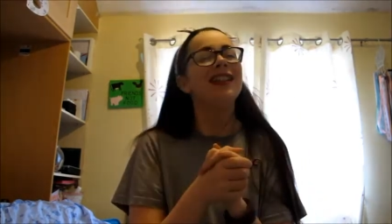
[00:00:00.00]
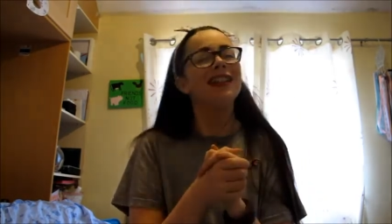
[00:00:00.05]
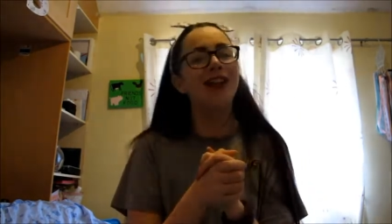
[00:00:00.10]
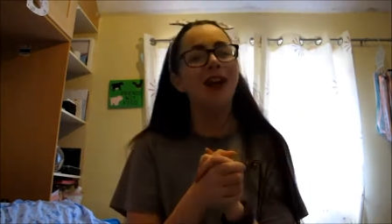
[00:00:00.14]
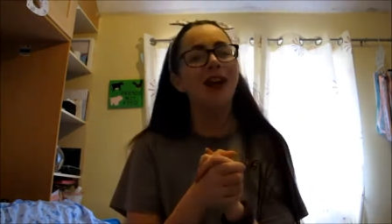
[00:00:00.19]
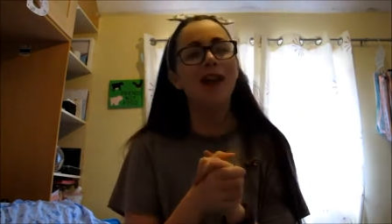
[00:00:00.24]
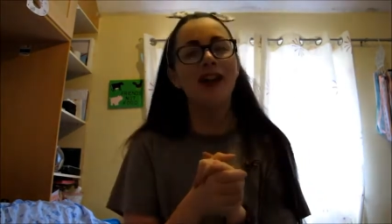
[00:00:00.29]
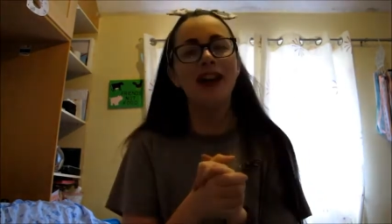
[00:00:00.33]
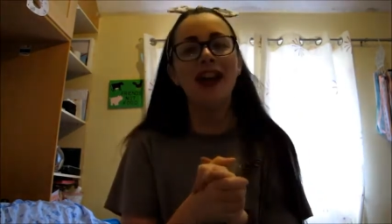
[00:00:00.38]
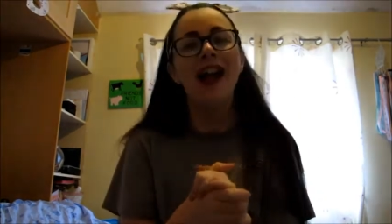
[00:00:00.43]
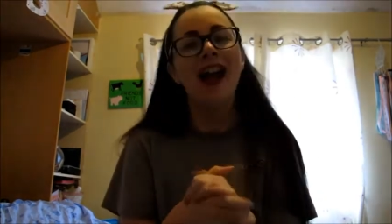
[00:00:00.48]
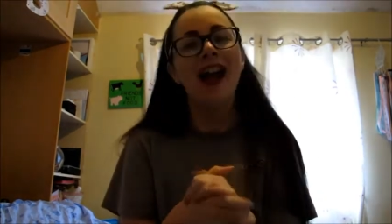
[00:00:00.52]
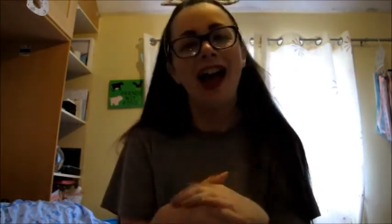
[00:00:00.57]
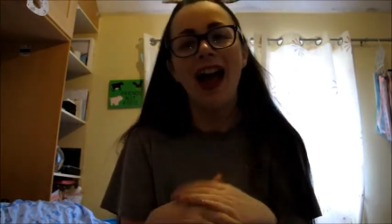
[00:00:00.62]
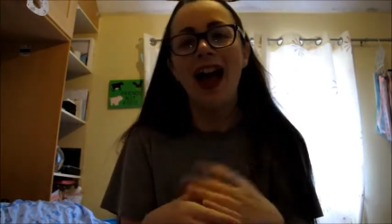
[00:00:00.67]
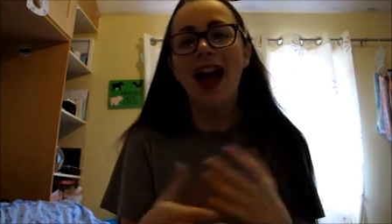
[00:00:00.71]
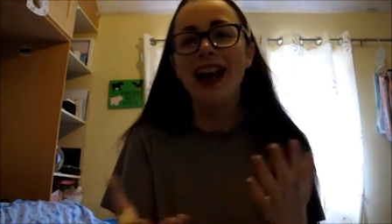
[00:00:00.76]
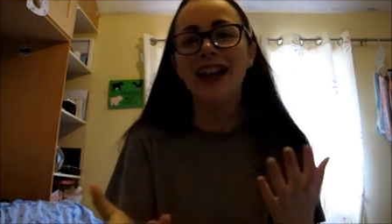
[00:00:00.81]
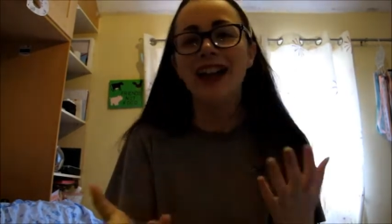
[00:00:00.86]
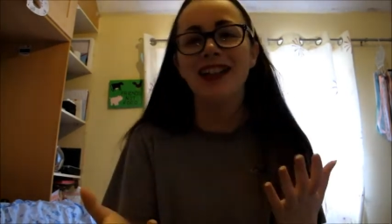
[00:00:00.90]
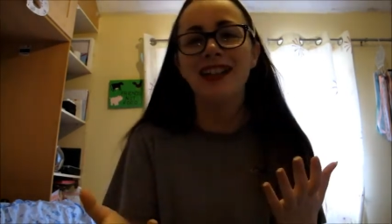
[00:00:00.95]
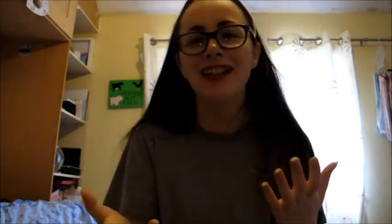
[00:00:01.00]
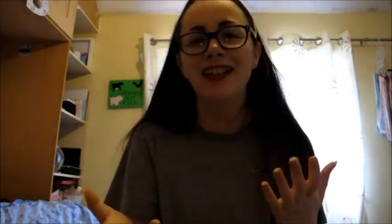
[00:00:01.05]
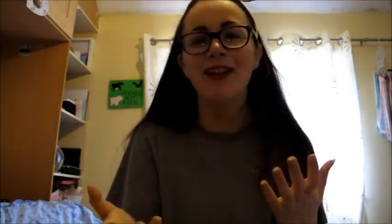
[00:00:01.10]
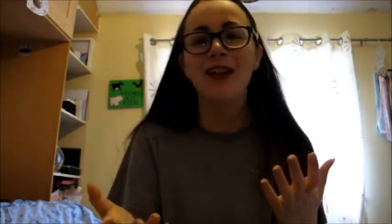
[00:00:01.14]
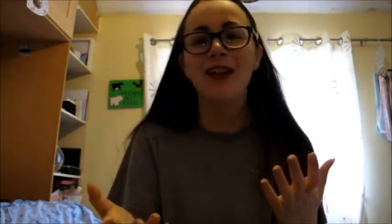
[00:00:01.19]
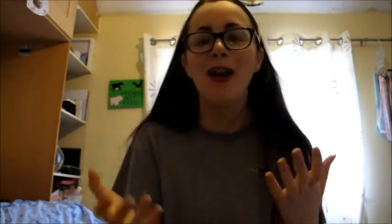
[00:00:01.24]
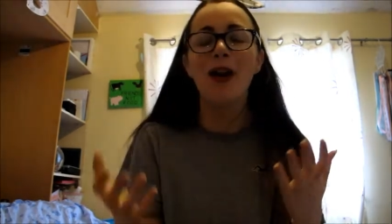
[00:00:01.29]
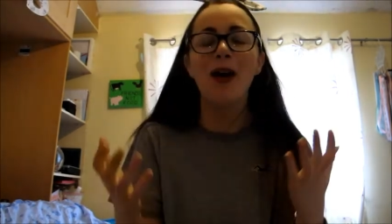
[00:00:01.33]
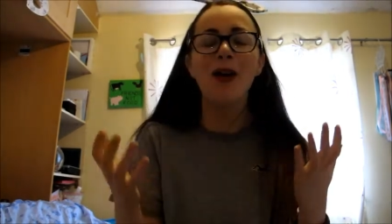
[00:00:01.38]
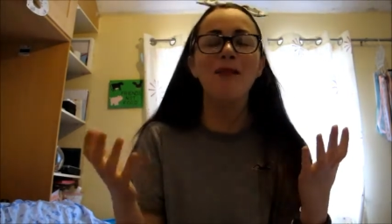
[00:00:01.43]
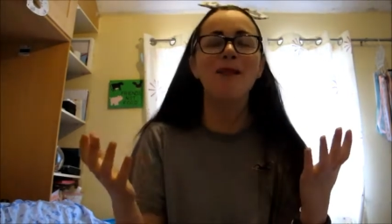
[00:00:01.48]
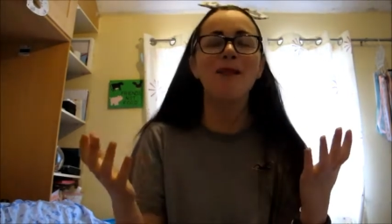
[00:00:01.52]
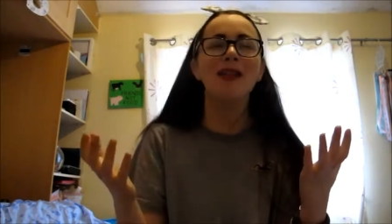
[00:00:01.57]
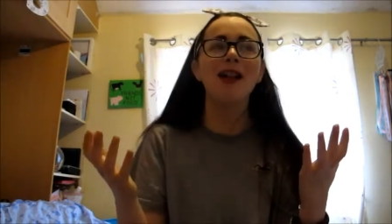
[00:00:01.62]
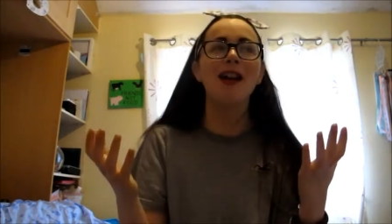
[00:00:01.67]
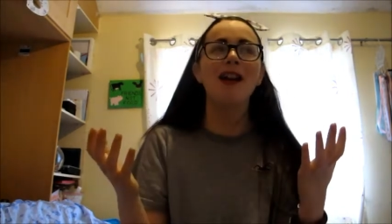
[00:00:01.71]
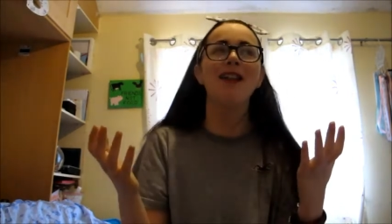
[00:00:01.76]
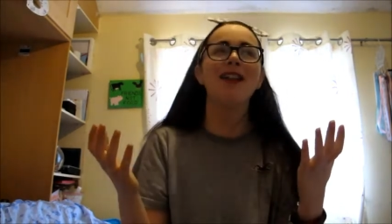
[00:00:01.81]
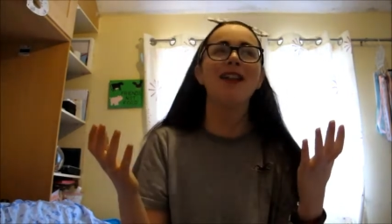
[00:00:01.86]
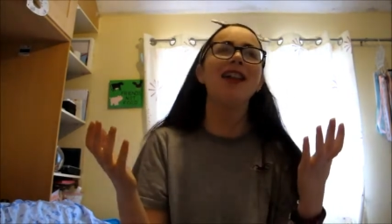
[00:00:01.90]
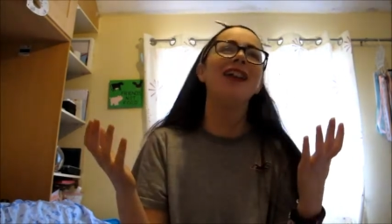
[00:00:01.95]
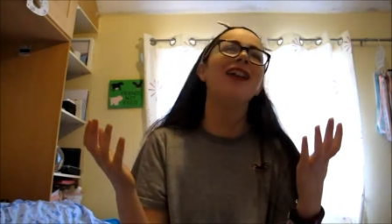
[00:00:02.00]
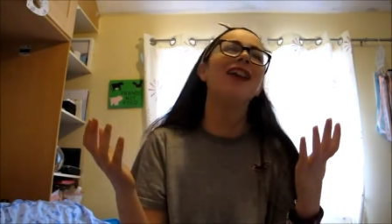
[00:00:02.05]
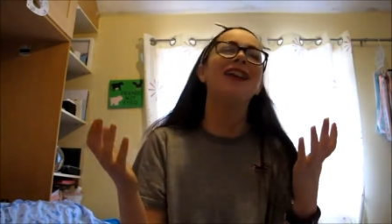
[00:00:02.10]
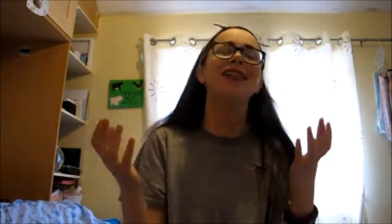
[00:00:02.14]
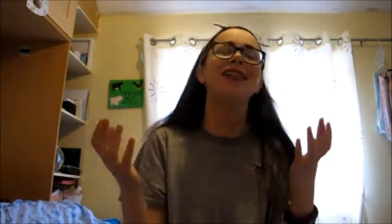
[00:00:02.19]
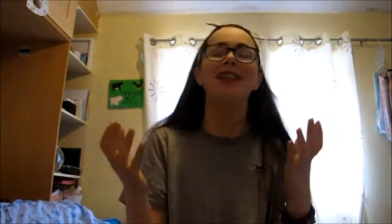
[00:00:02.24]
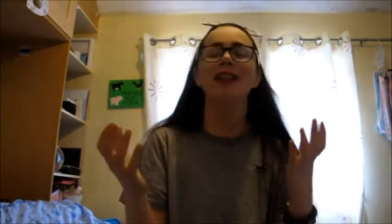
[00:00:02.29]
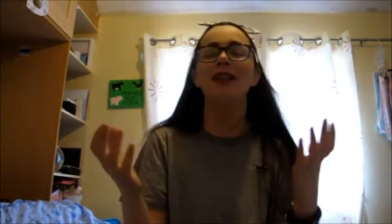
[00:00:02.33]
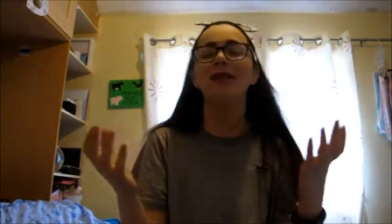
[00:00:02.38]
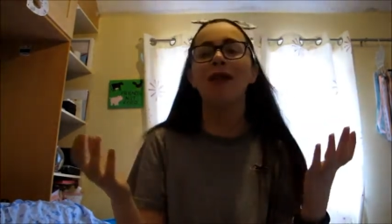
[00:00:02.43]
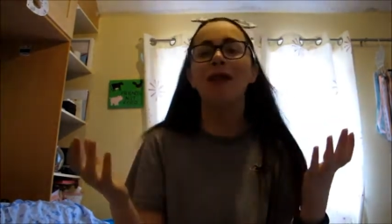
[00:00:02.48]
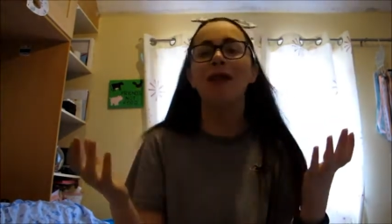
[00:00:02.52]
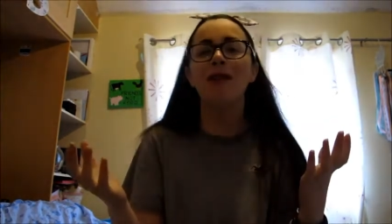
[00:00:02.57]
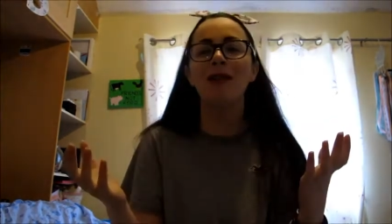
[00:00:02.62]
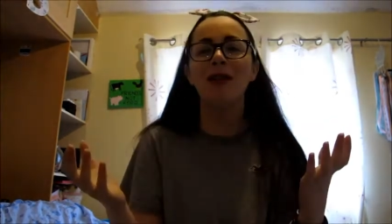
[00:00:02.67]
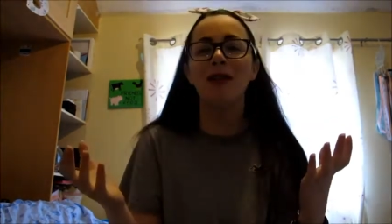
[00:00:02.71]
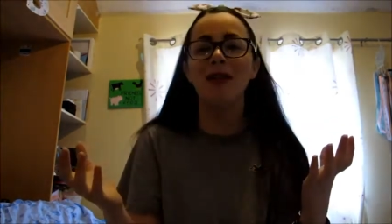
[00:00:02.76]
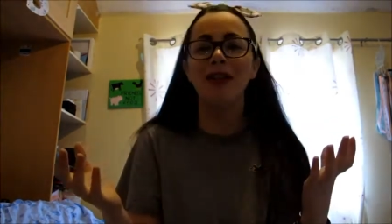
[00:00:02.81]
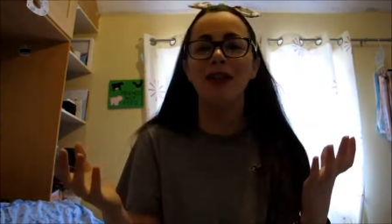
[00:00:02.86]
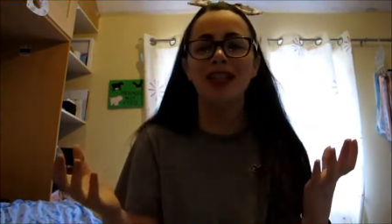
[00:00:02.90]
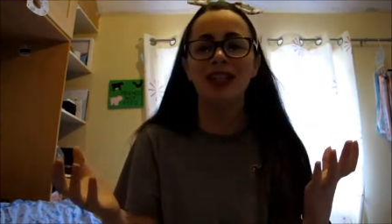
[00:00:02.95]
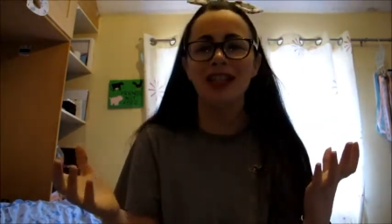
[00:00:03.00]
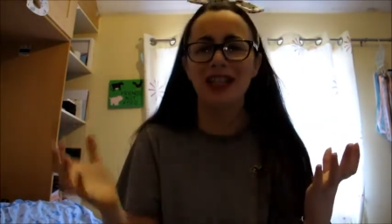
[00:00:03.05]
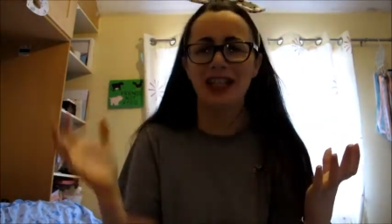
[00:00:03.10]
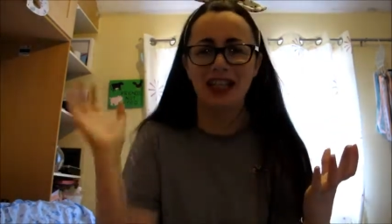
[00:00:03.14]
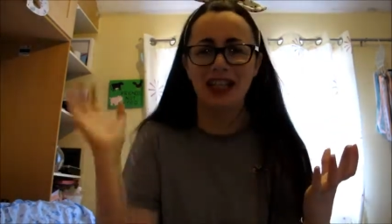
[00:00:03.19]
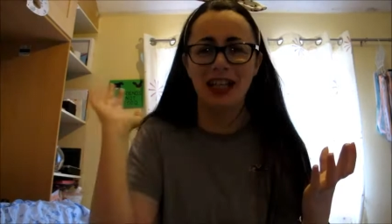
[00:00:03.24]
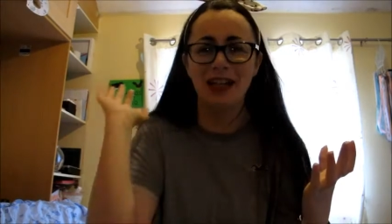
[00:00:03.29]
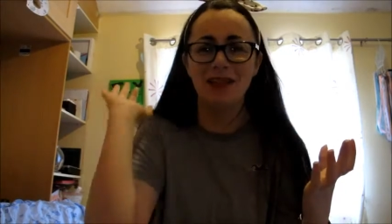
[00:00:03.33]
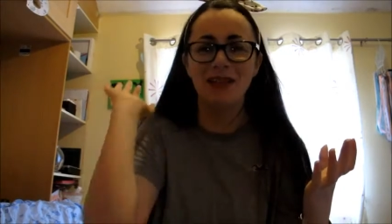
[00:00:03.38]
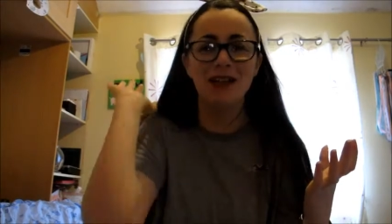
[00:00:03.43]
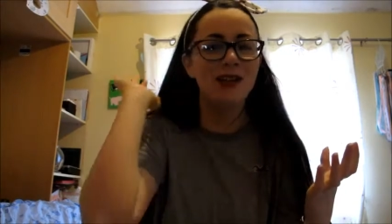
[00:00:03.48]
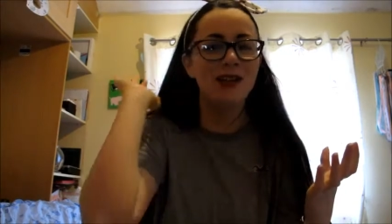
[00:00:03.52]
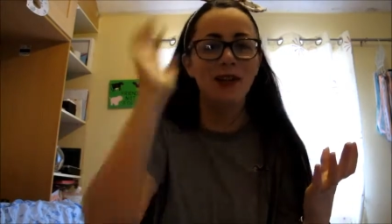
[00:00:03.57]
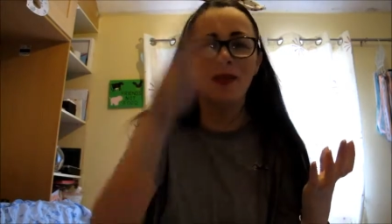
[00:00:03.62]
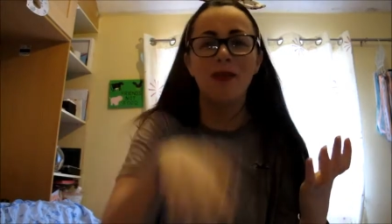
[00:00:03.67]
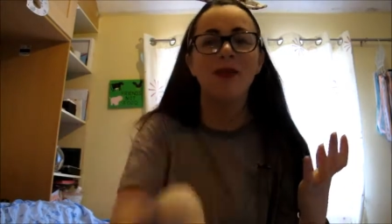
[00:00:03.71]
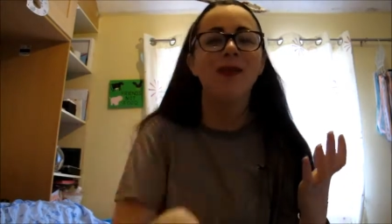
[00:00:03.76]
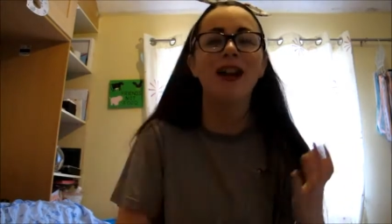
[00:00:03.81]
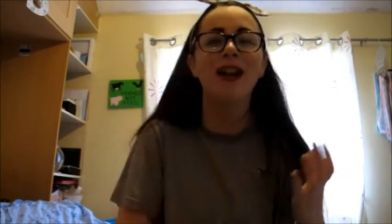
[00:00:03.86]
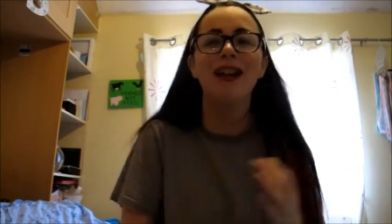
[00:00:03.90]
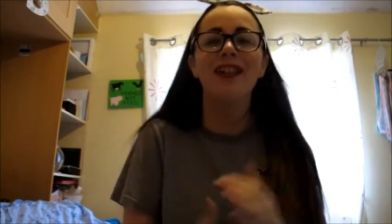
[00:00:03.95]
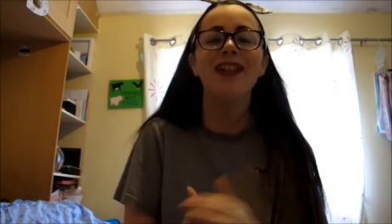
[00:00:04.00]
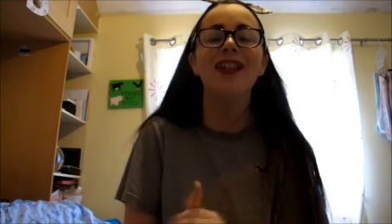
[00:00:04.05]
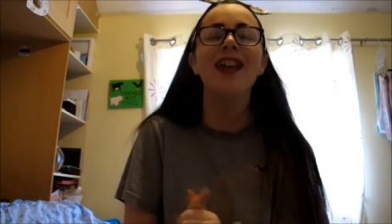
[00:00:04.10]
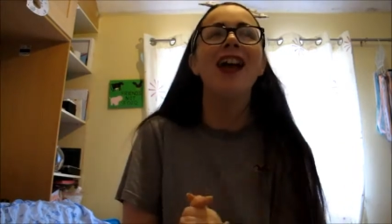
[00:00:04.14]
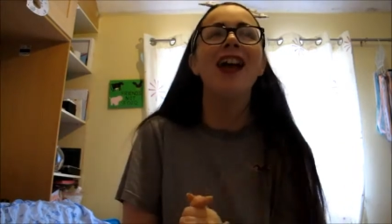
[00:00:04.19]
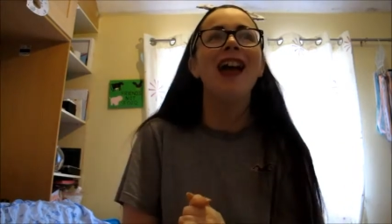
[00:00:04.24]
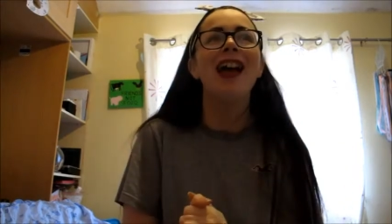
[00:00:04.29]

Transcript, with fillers: Sorry, I had to do it. I'm sorry. They're probably not watching this anyway, so I'm grand.